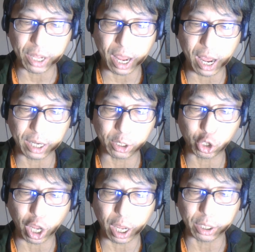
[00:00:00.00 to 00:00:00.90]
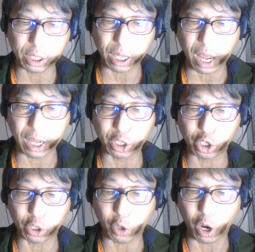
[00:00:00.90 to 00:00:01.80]
their state's
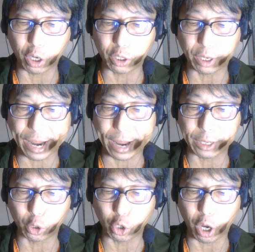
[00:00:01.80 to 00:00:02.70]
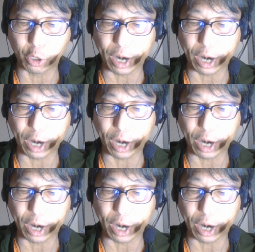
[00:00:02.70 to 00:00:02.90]
highest court had no